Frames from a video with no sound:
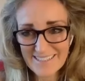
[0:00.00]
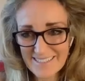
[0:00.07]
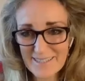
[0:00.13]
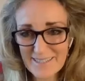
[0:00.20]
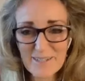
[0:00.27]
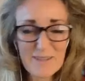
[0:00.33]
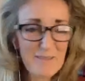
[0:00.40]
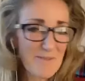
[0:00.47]
to
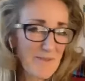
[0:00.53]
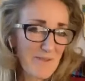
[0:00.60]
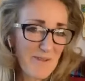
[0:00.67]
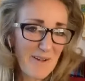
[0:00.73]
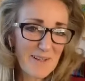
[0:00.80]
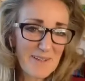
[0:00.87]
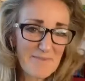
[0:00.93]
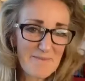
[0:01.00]
look through
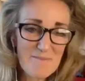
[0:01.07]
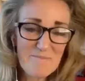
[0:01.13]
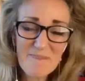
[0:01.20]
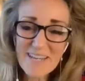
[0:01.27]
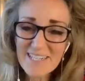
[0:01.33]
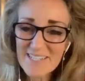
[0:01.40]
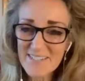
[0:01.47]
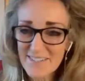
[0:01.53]
all of the
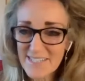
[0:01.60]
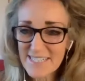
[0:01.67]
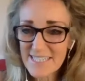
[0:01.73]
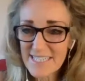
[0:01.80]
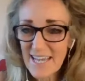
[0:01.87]
pictures.